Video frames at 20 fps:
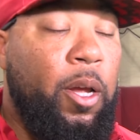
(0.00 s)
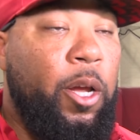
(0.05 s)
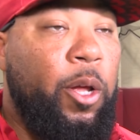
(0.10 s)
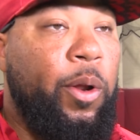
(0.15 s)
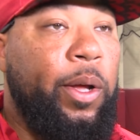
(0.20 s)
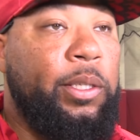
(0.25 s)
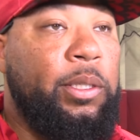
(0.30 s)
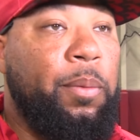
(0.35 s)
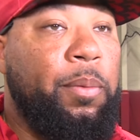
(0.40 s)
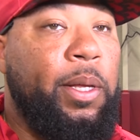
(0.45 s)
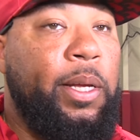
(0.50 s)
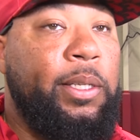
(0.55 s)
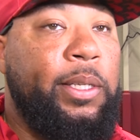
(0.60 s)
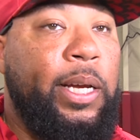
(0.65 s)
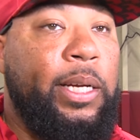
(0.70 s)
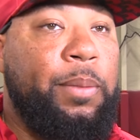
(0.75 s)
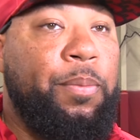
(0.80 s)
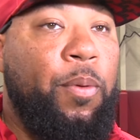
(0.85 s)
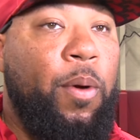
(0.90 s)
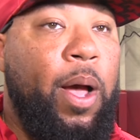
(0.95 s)
You know, that's something he
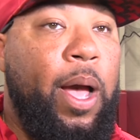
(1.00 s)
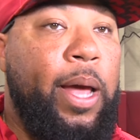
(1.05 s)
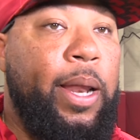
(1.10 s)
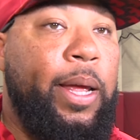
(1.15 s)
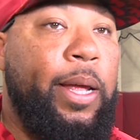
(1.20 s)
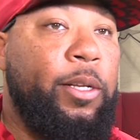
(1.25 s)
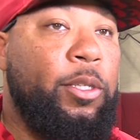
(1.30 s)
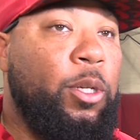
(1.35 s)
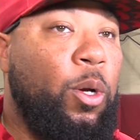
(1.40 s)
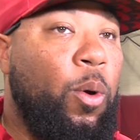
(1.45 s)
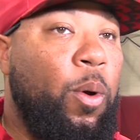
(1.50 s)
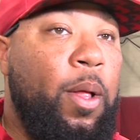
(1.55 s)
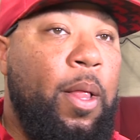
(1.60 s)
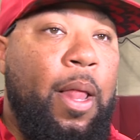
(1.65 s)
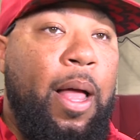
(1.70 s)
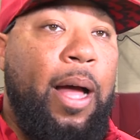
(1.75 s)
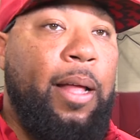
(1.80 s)
takes pride in. So